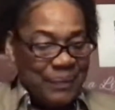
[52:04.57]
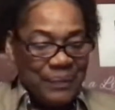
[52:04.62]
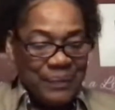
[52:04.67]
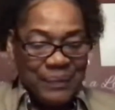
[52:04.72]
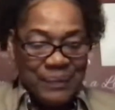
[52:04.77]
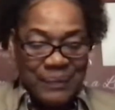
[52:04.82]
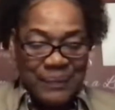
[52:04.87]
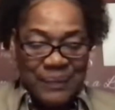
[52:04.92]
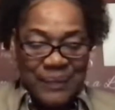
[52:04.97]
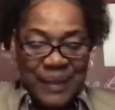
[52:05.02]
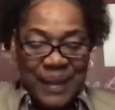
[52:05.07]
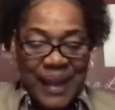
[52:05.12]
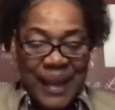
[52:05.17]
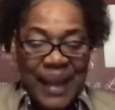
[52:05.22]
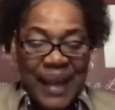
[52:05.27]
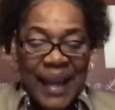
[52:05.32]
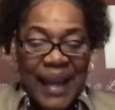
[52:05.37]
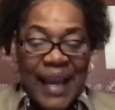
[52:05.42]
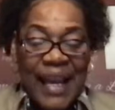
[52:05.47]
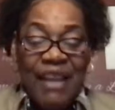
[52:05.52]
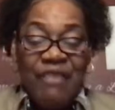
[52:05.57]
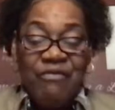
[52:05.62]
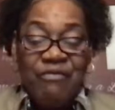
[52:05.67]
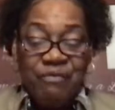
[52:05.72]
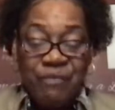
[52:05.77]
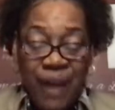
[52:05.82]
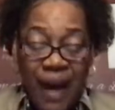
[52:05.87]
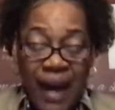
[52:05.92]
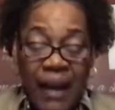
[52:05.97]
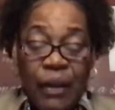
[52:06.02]
mm,
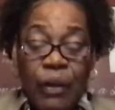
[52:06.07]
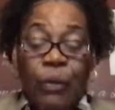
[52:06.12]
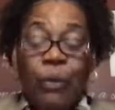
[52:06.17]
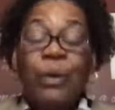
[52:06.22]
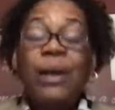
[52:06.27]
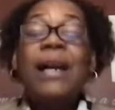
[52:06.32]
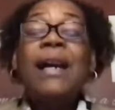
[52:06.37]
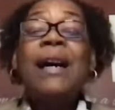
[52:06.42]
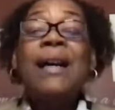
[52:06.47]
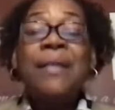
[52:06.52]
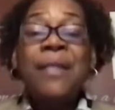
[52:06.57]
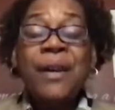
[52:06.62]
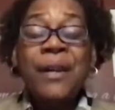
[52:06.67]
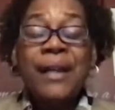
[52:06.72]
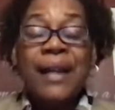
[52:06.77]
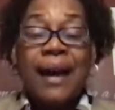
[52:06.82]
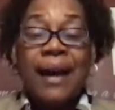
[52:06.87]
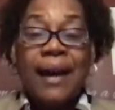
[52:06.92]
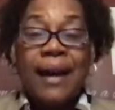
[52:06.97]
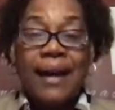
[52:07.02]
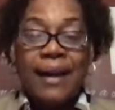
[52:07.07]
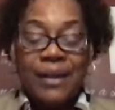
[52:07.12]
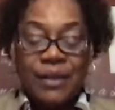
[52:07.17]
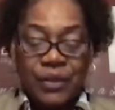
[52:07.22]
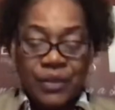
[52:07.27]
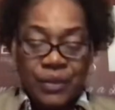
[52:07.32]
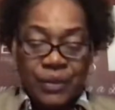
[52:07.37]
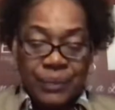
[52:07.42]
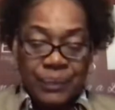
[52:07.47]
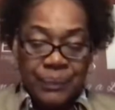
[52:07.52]
and follow other
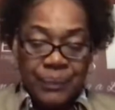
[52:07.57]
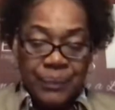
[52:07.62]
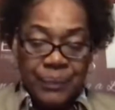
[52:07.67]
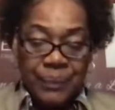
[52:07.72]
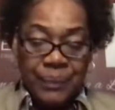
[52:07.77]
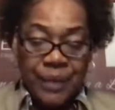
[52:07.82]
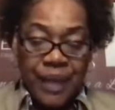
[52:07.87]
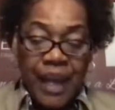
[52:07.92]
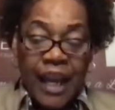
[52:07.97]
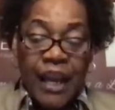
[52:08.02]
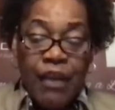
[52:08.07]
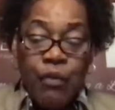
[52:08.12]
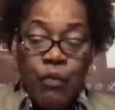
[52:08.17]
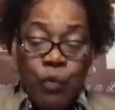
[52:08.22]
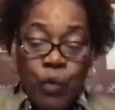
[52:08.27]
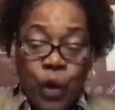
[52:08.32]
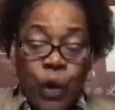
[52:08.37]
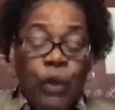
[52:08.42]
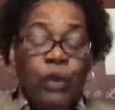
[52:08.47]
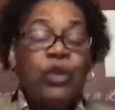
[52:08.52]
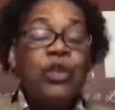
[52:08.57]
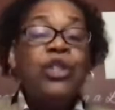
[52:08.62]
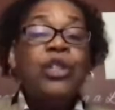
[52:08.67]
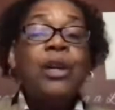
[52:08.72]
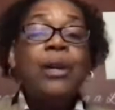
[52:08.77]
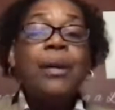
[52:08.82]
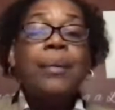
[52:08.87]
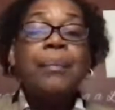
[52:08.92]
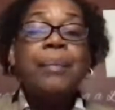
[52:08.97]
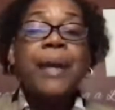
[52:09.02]
gods, and
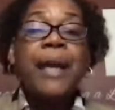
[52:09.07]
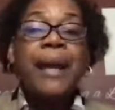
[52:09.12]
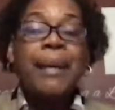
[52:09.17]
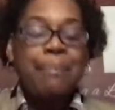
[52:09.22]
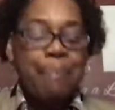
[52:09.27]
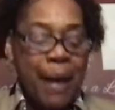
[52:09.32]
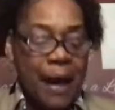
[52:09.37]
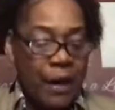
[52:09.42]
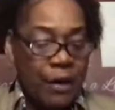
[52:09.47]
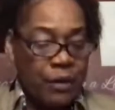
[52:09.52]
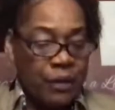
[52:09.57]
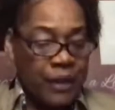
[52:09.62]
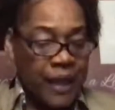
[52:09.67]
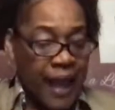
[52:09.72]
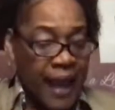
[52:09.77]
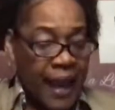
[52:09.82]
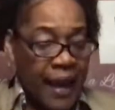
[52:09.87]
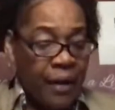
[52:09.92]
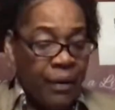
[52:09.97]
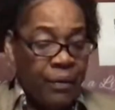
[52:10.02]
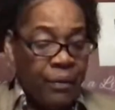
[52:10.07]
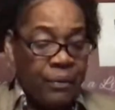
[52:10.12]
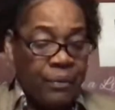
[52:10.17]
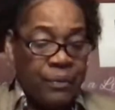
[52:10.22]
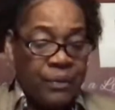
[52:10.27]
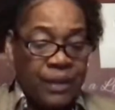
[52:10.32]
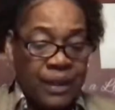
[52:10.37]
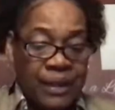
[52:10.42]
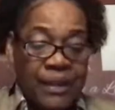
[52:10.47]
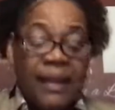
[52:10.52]
worship and bow
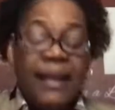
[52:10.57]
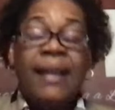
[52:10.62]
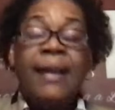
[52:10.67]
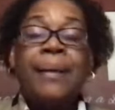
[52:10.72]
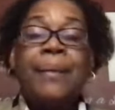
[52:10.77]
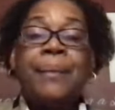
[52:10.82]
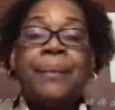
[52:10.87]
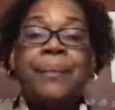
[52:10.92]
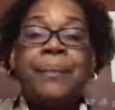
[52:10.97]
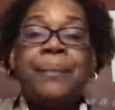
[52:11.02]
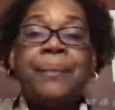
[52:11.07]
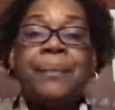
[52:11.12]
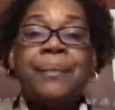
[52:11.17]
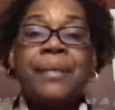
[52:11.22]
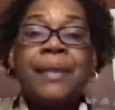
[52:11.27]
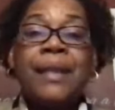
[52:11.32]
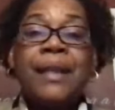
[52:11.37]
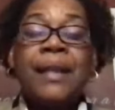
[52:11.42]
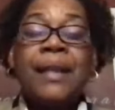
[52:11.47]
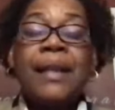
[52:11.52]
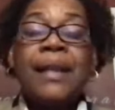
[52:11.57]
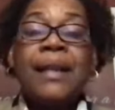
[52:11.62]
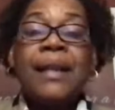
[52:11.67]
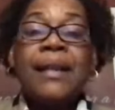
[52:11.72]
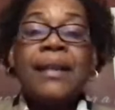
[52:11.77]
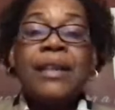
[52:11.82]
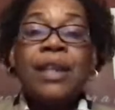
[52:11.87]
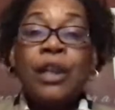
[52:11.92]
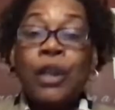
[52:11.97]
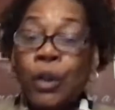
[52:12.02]
down to them.
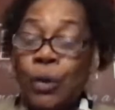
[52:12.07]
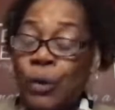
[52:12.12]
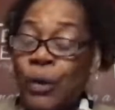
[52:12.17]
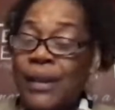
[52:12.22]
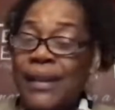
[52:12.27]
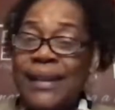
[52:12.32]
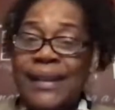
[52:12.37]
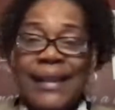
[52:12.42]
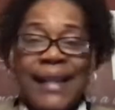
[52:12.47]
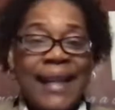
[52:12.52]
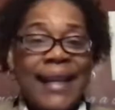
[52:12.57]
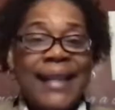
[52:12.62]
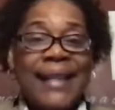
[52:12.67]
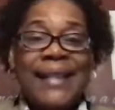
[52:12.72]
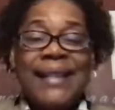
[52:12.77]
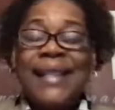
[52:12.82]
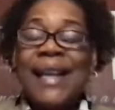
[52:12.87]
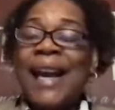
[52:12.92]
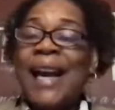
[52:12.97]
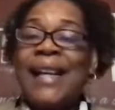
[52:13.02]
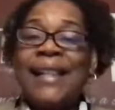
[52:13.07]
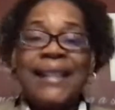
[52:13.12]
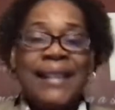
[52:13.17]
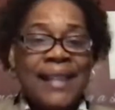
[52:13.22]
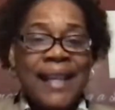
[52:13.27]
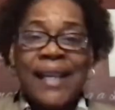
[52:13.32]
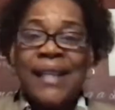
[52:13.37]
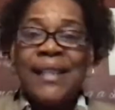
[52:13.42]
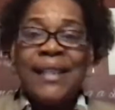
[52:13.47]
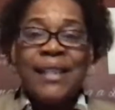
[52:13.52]
The Lord says, I
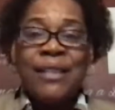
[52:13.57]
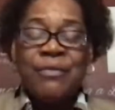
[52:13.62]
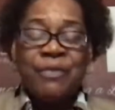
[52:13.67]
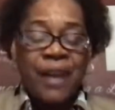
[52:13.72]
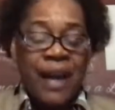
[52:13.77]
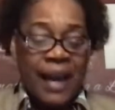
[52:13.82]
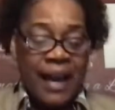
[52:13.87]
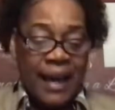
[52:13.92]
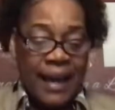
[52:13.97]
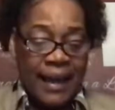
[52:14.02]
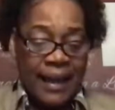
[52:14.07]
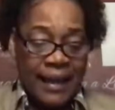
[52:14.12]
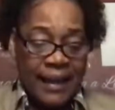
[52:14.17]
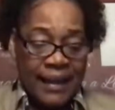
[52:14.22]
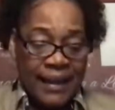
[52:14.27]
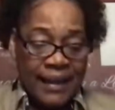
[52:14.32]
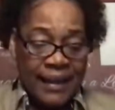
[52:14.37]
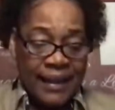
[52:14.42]
testify